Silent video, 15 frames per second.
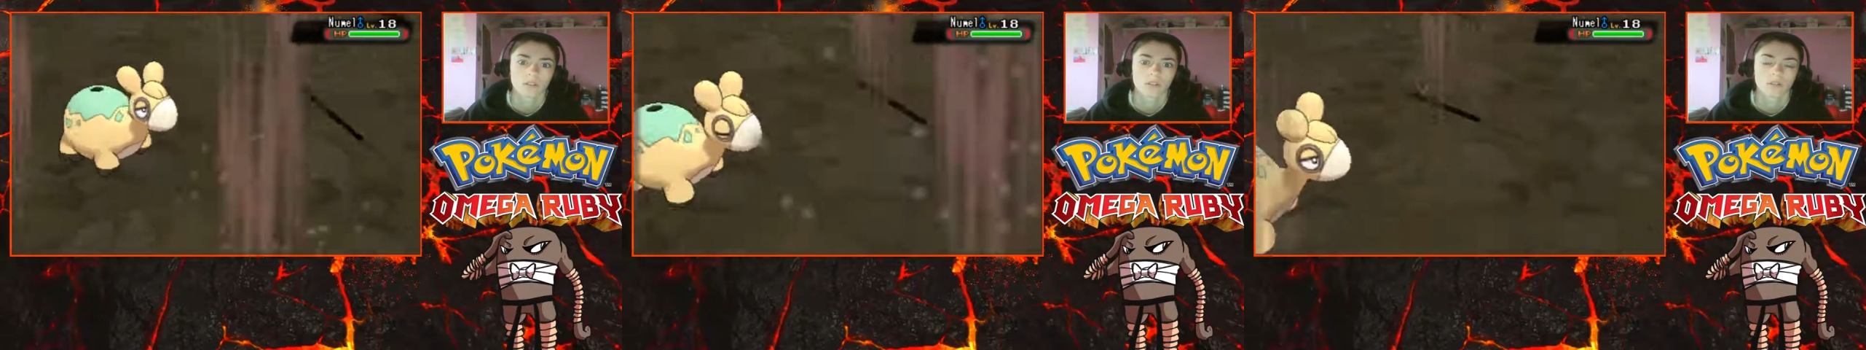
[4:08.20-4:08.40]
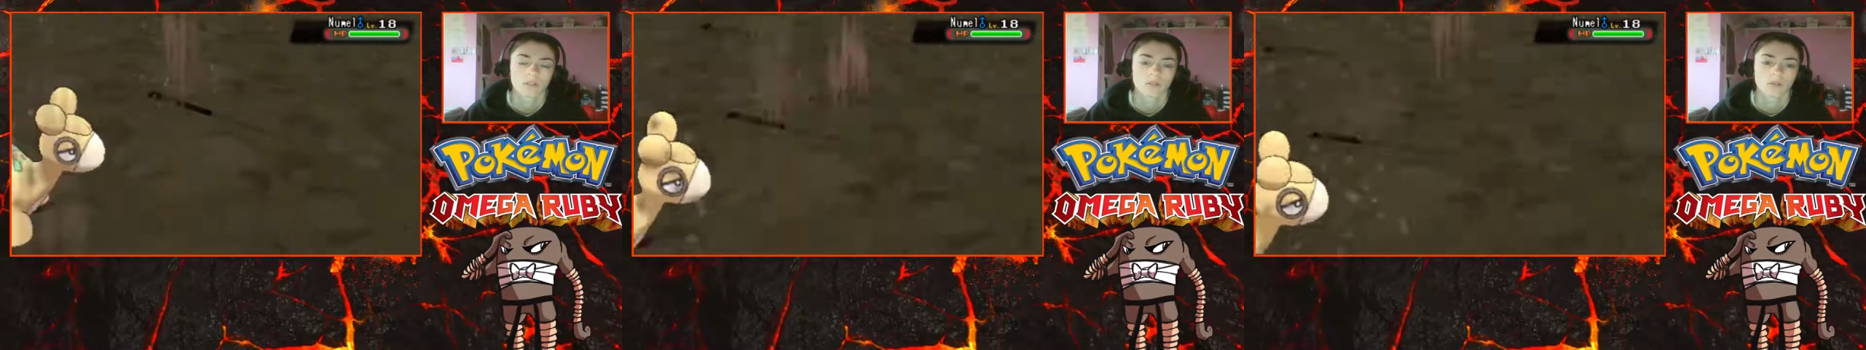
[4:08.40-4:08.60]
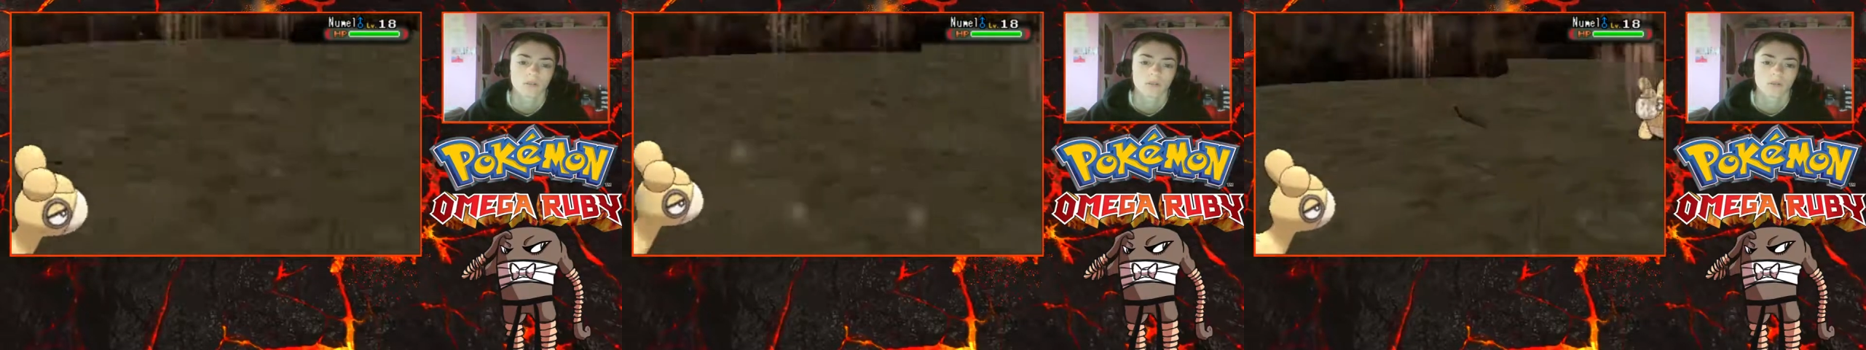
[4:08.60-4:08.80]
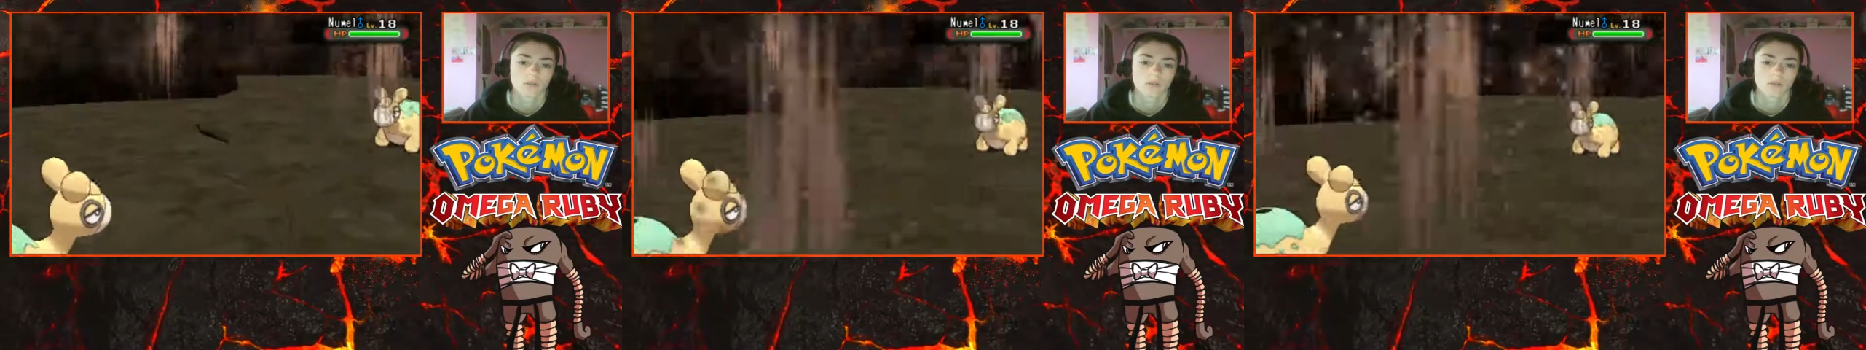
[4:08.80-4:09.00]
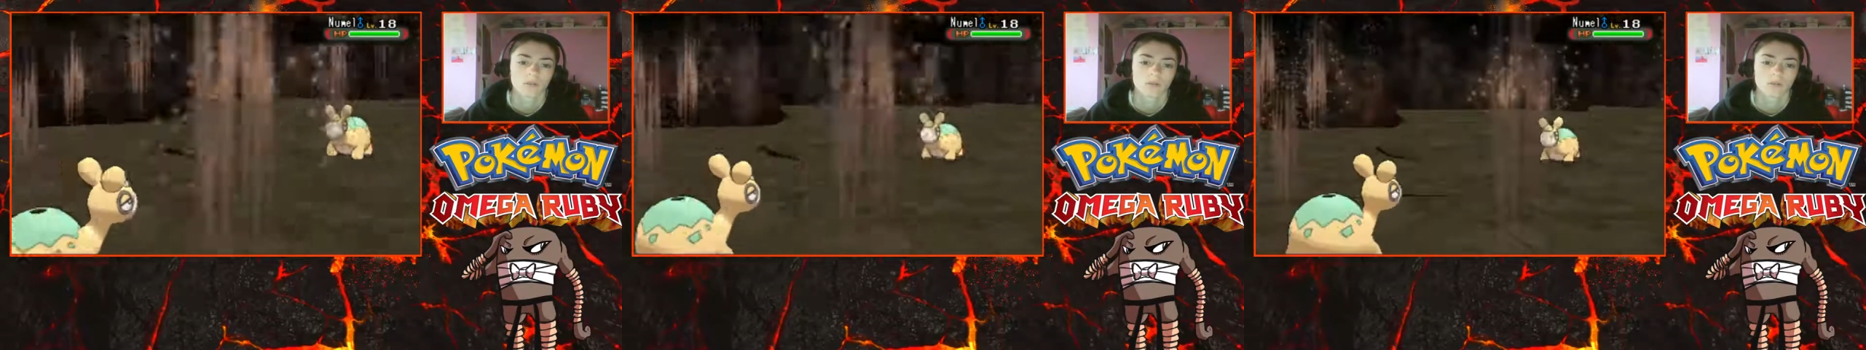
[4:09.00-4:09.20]

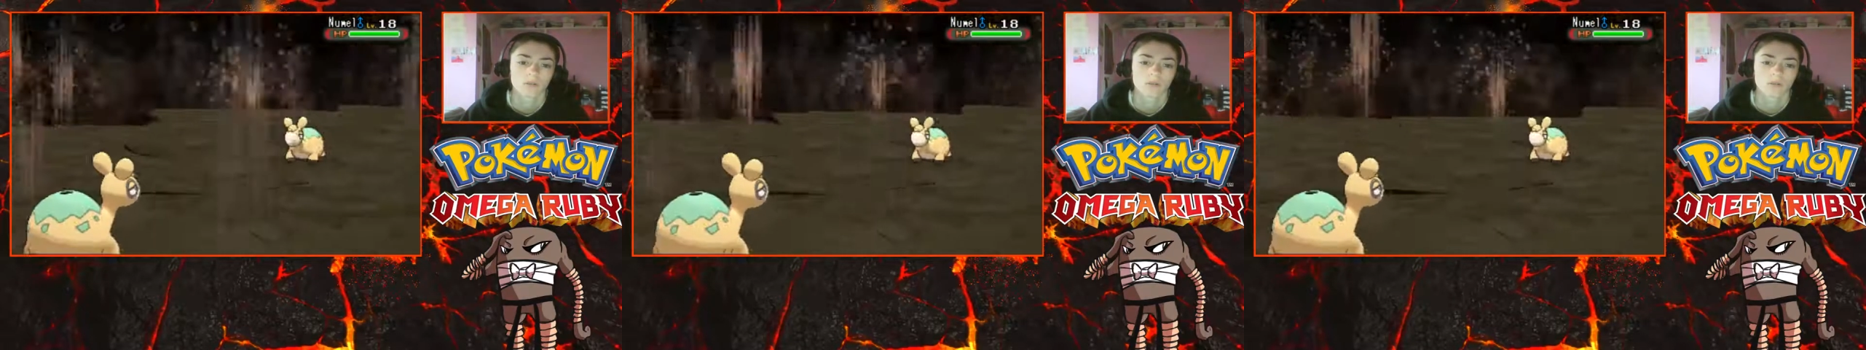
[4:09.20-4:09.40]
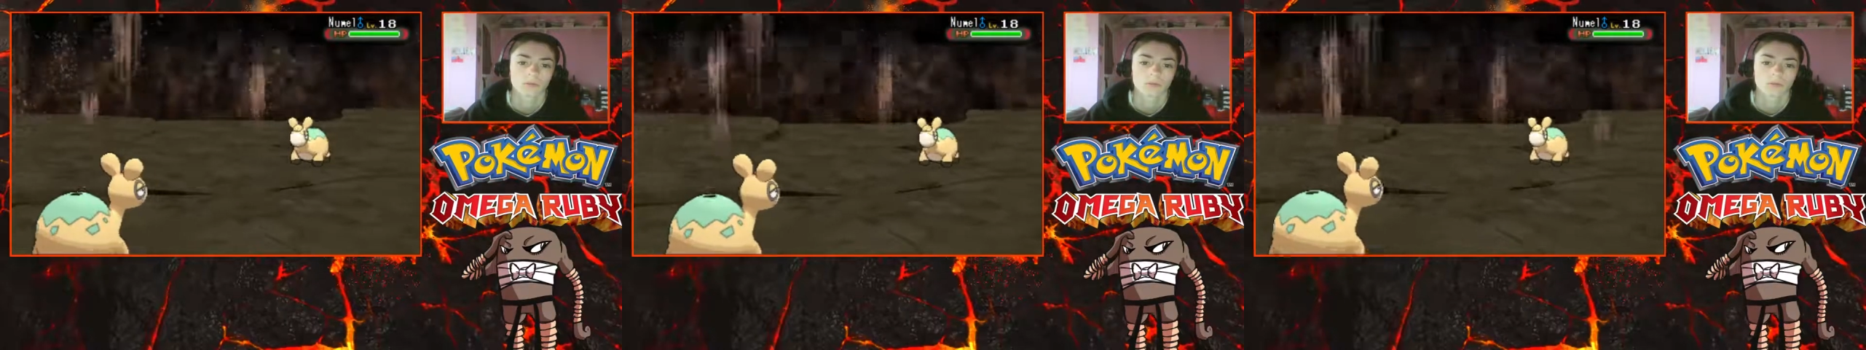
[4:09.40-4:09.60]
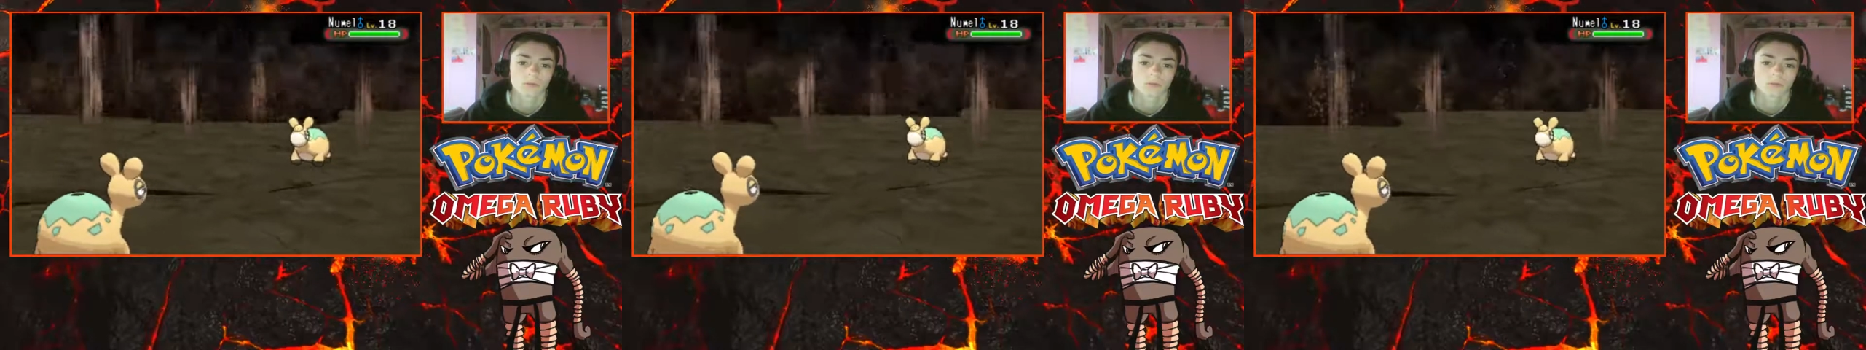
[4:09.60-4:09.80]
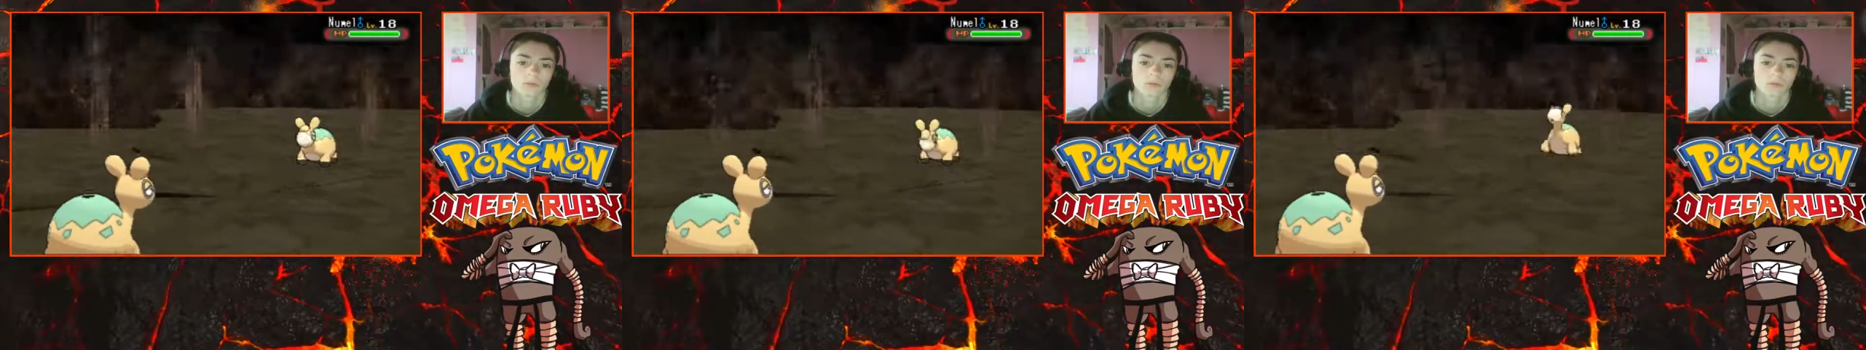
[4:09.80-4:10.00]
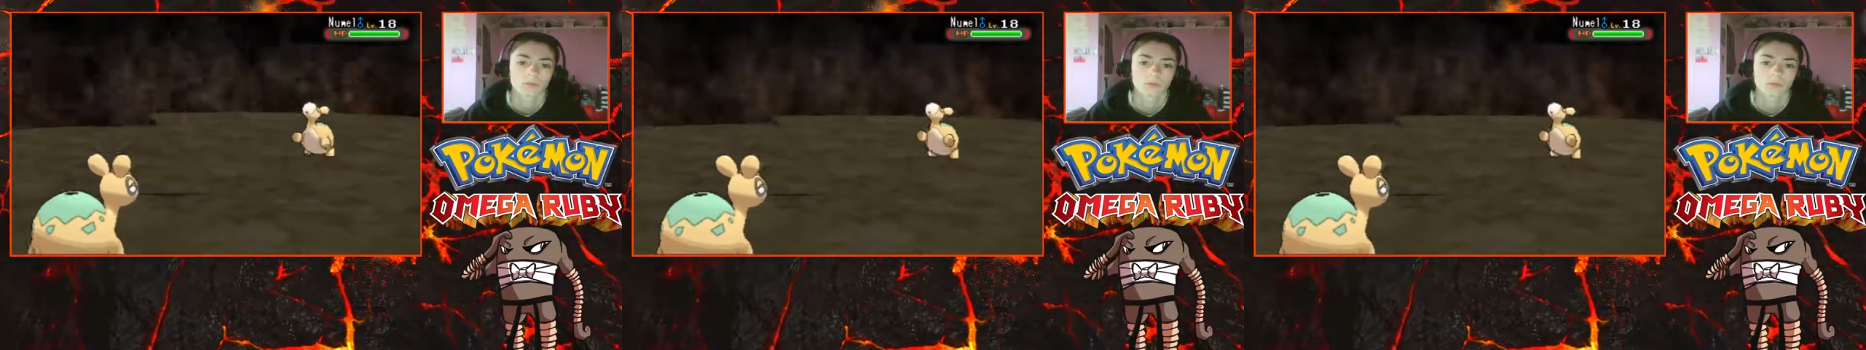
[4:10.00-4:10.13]
No one is speaking in this clip.